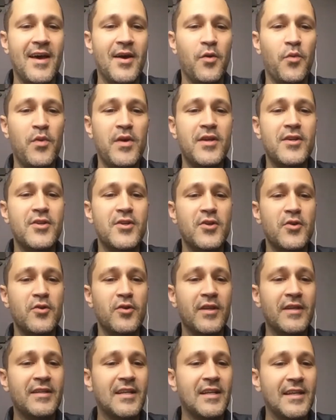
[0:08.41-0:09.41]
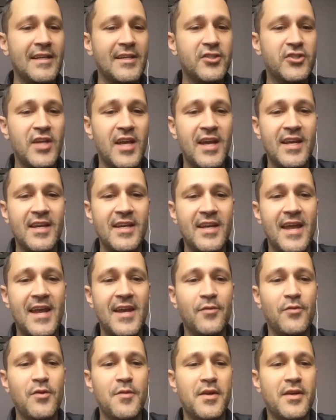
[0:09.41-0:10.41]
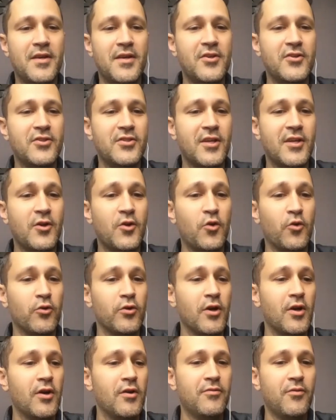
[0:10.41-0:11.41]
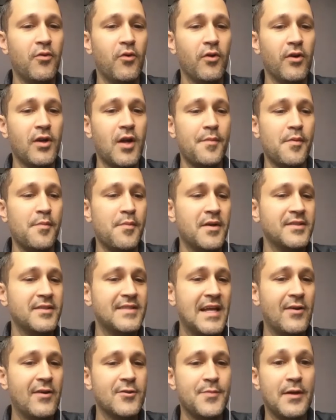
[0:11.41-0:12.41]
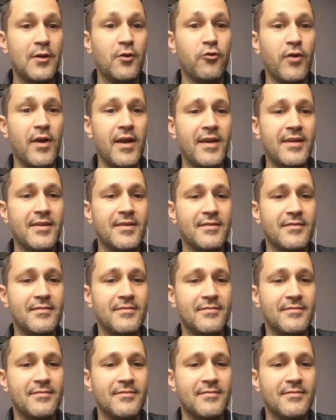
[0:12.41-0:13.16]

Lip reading: We do LinkedIn lead gen, and we've been using Inguro for a couple months now. It's been great.